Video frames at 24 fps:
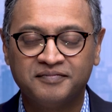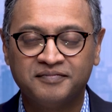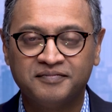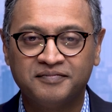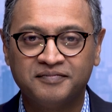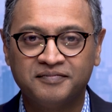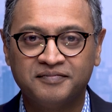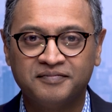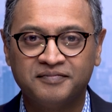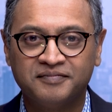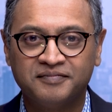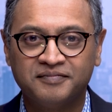
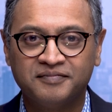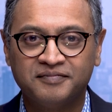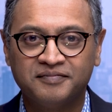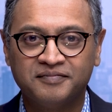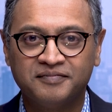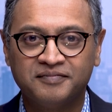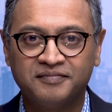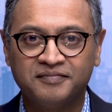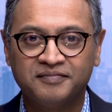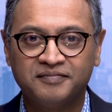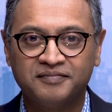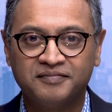
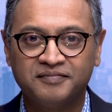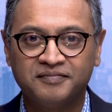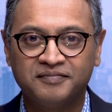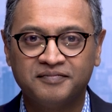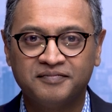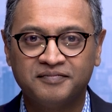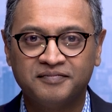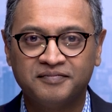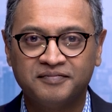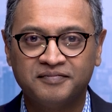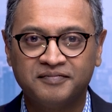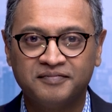
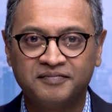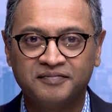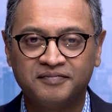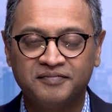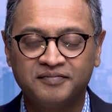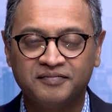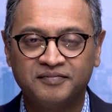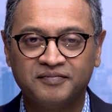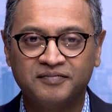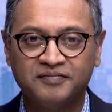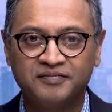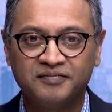
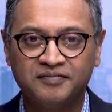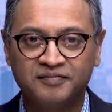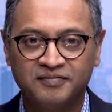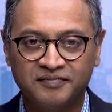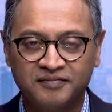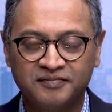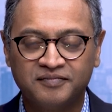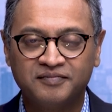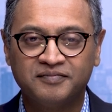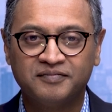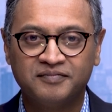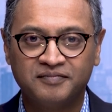
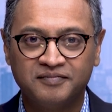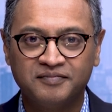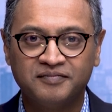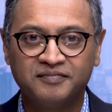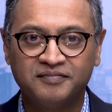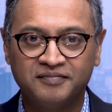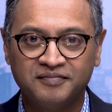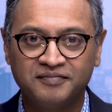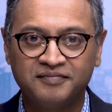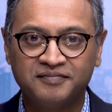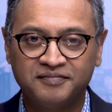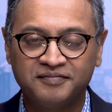
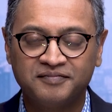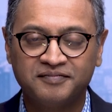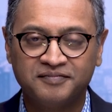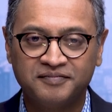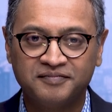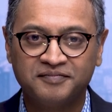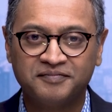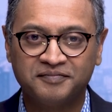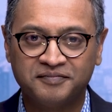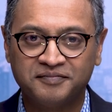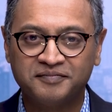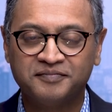
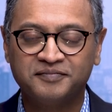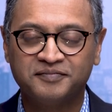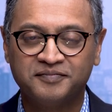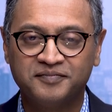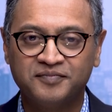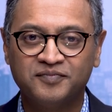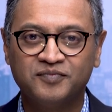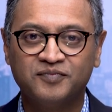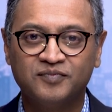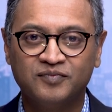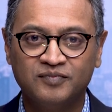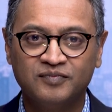
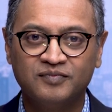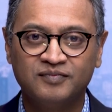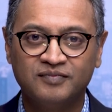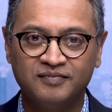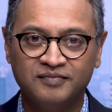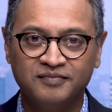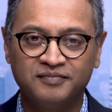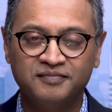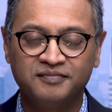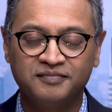[no speech]